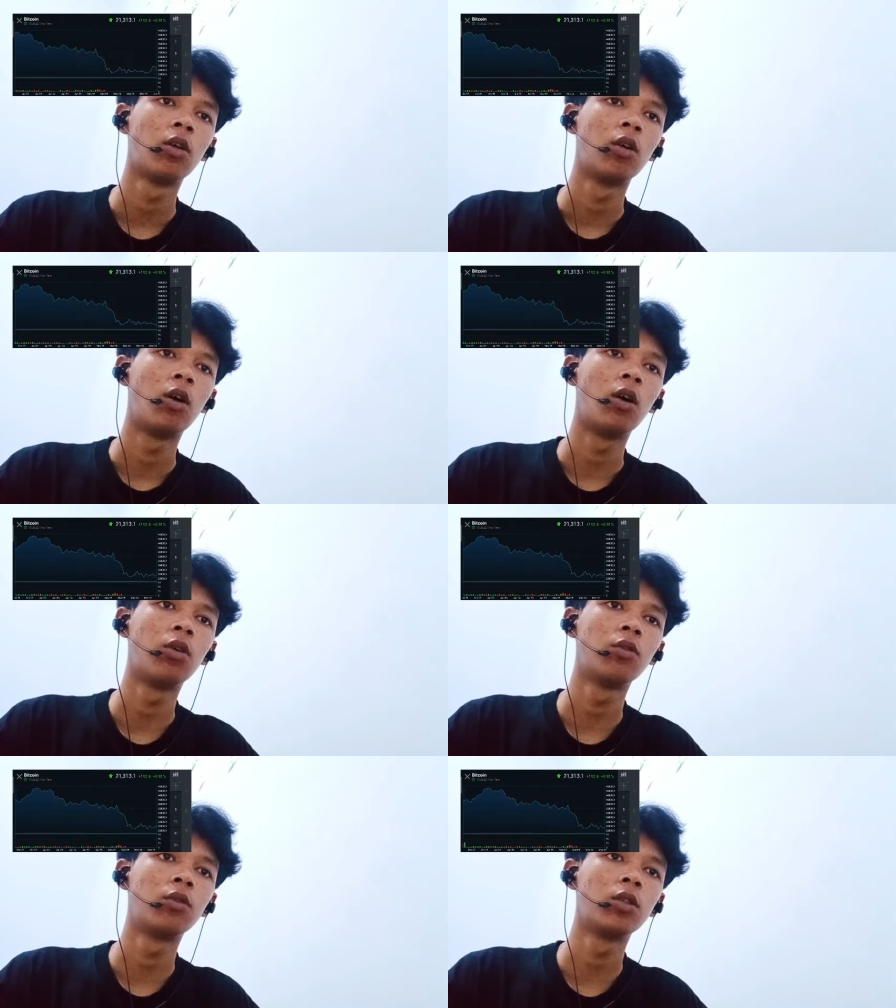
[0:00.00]

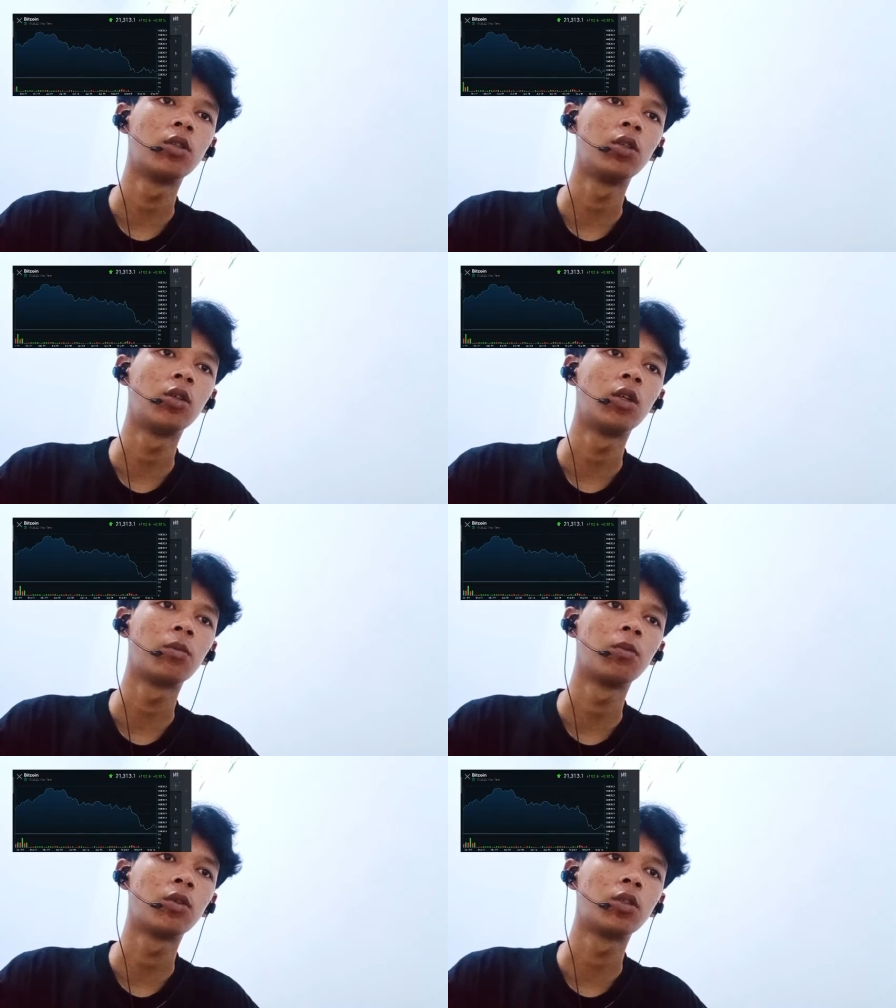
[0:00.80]
of this unique
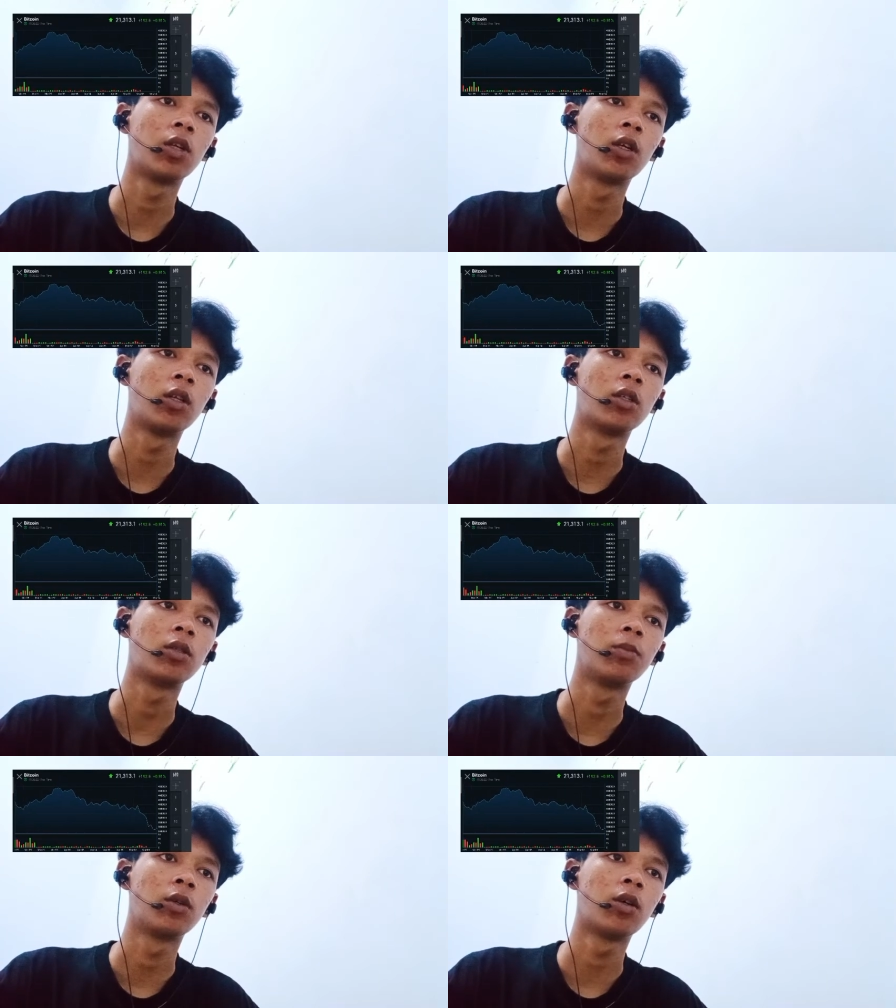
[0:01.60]
blockchain is
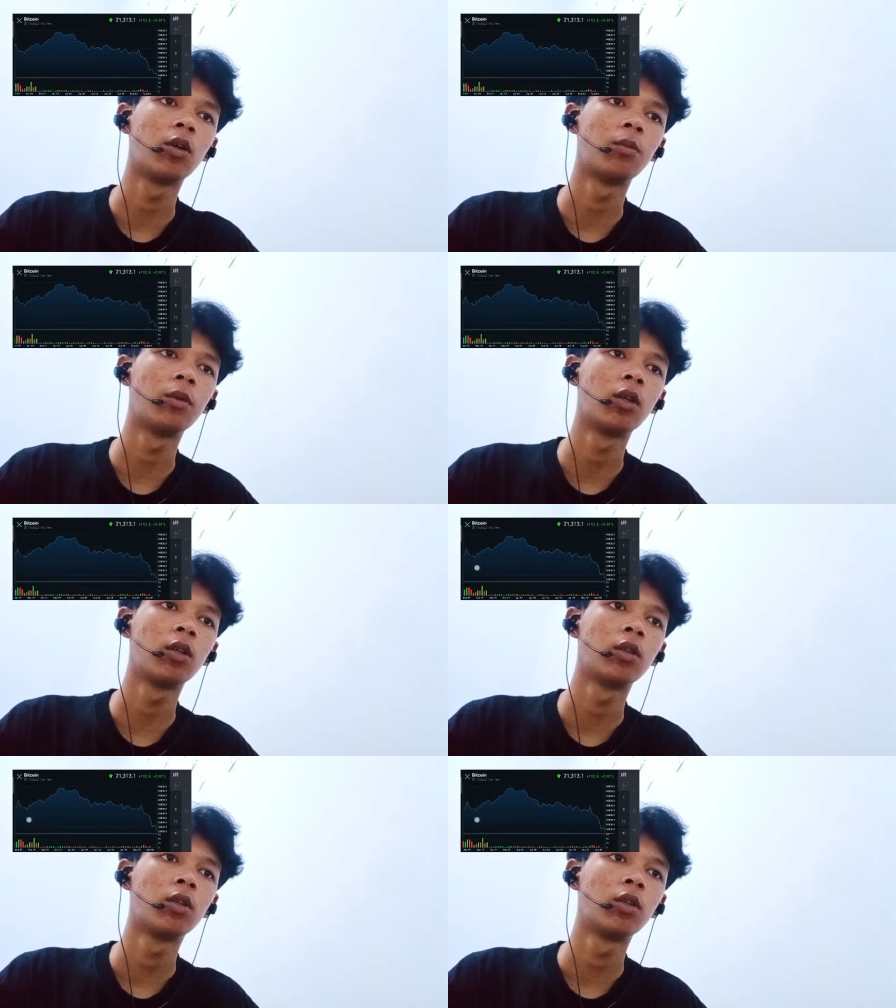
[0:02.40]
becoming
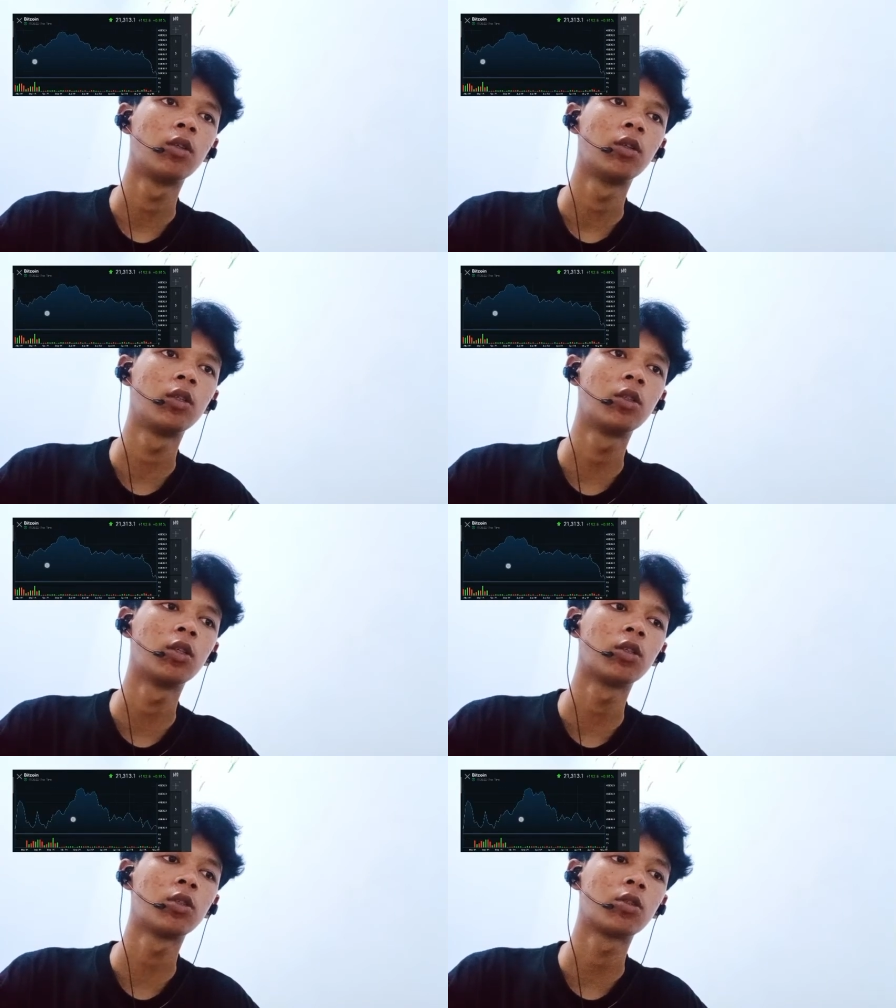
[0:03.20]

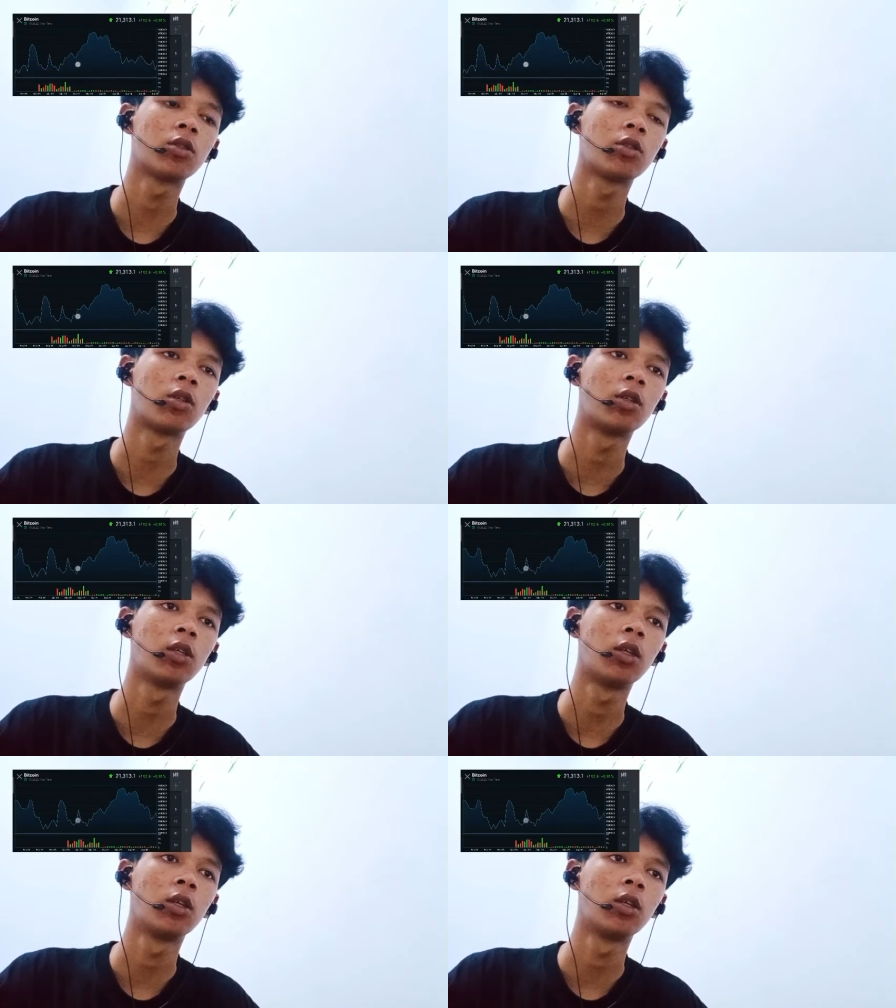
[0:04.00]
necessarily